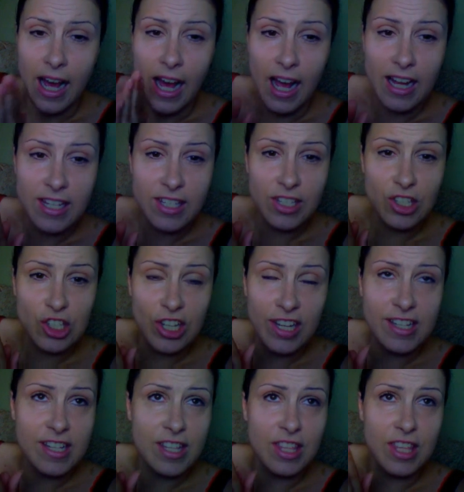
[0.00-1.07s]
I
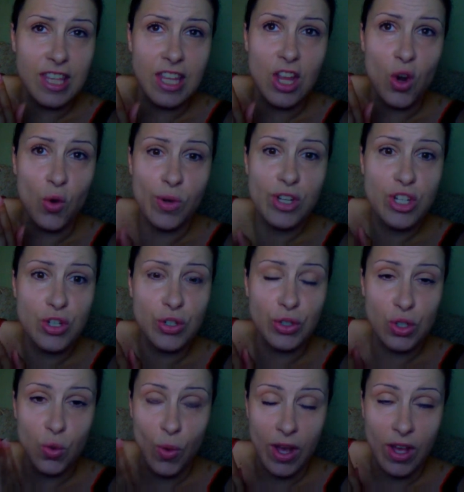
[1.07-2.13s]
suggest the original
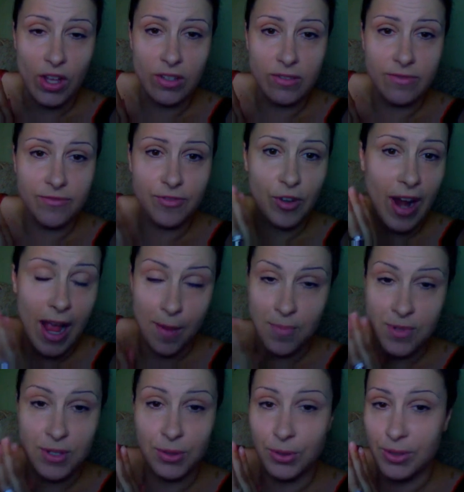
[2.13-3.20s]
12 for
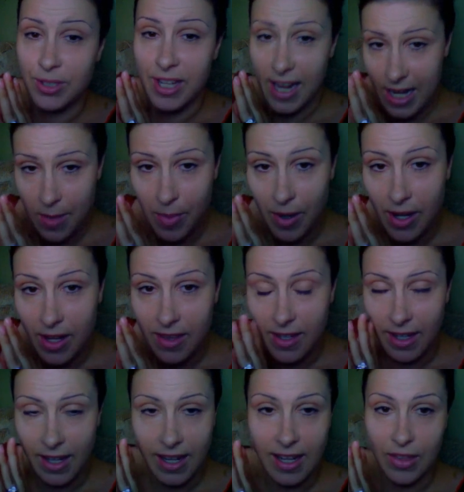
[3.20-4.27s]
absolutely anybody
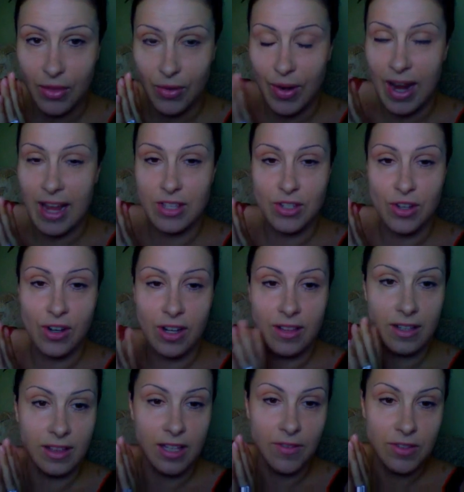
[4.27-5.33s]
that can get their hands on it,
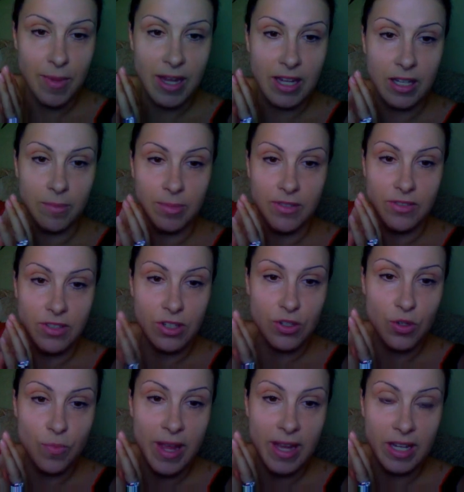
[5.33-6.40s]
that loves makeup, loves to
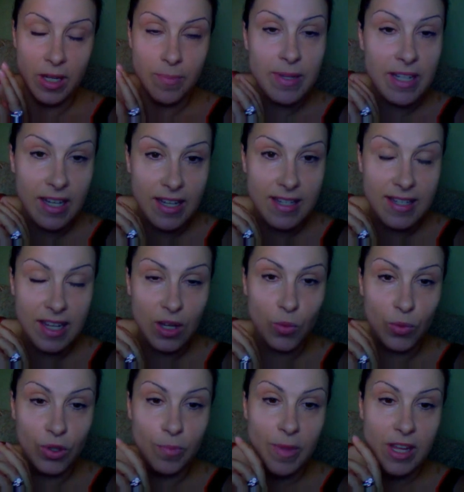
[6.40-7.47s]
do makeup, because it
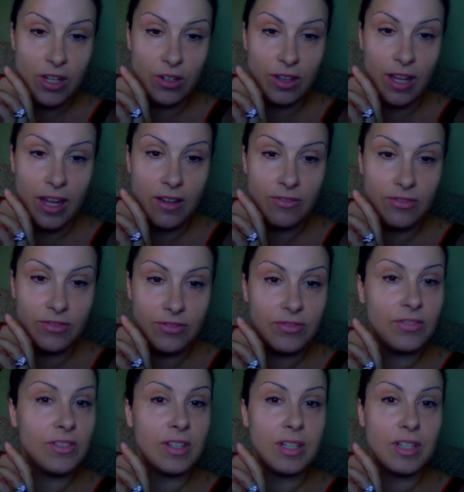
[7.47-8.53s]
will make your life
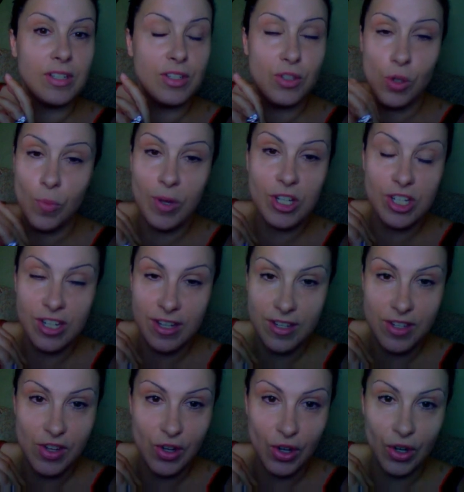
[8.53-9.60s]
so much
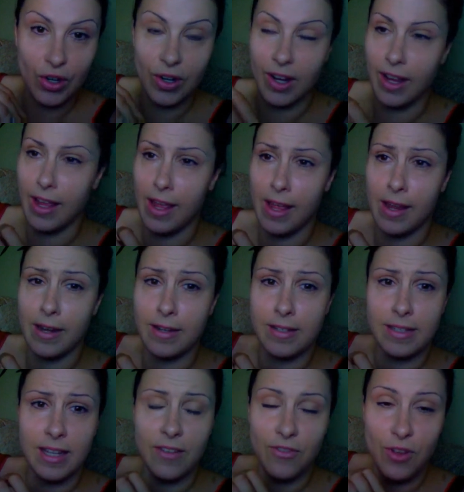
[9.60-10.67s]
easier, and
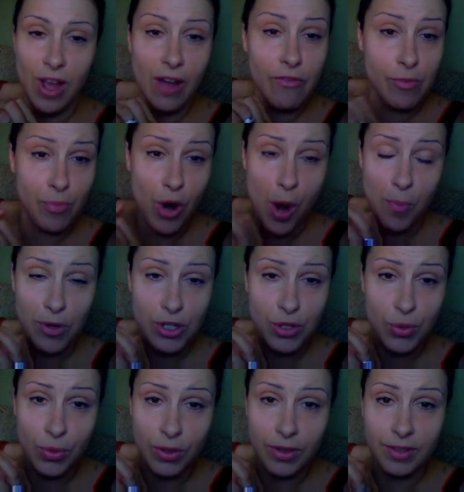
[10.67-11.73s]
if you have the proper
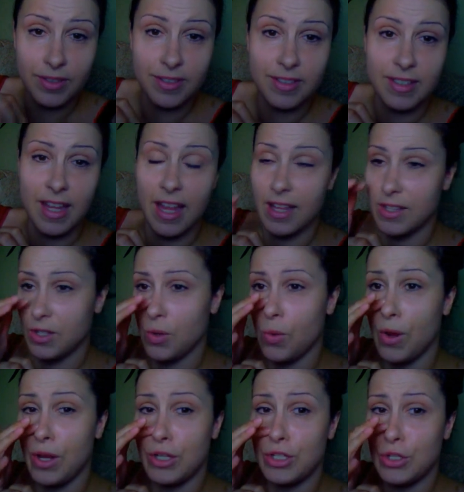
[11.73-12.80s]
tools, it's
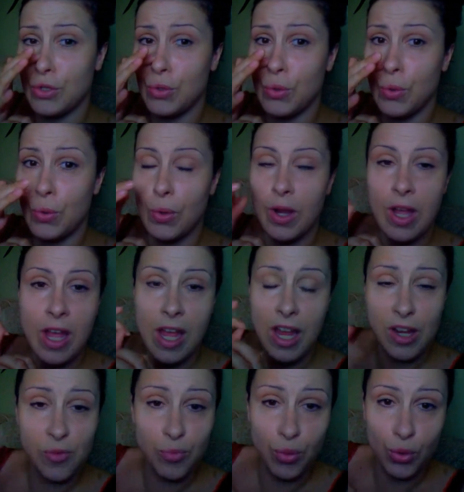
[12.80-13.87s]
going to
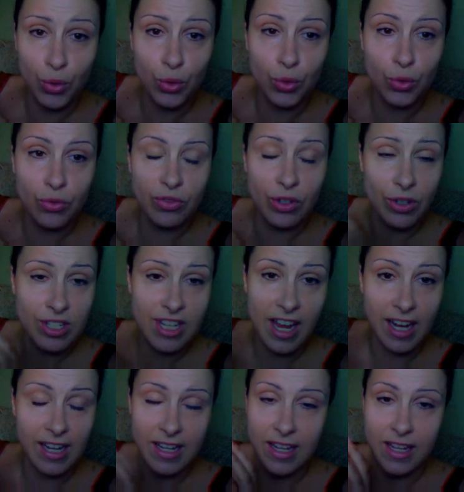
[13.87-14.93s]
improve your
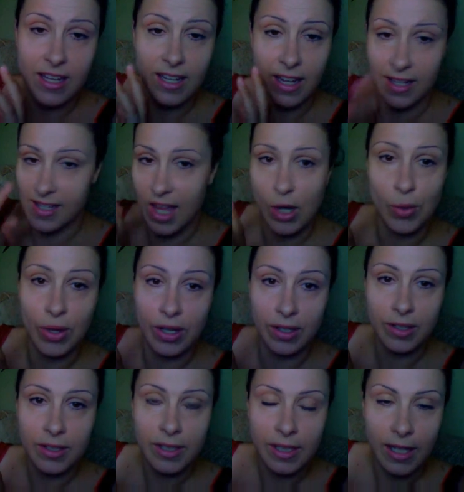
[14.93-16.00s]
technique, etc.